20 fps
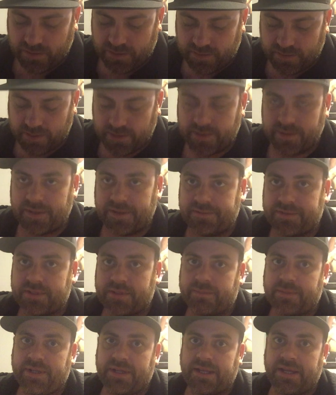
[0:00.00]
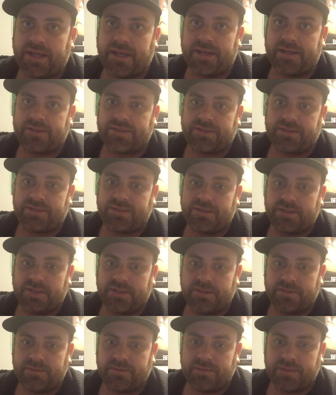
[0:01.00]
Or if somebody casts,
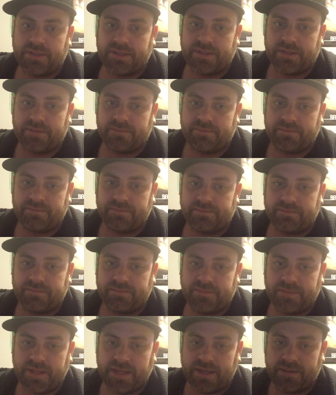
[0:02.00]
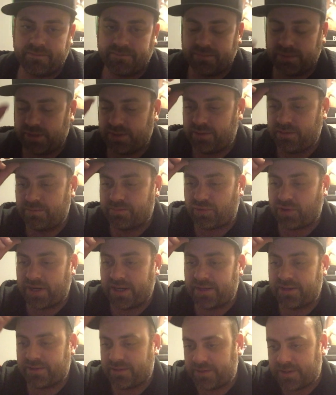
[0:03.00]
that blue
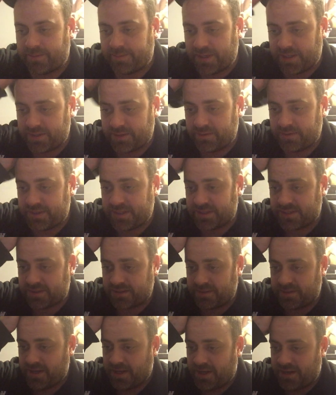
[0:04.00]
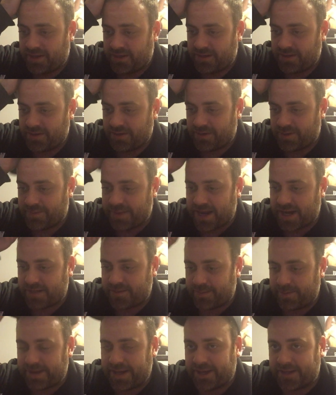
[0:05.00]
Praetor that makes you your maximum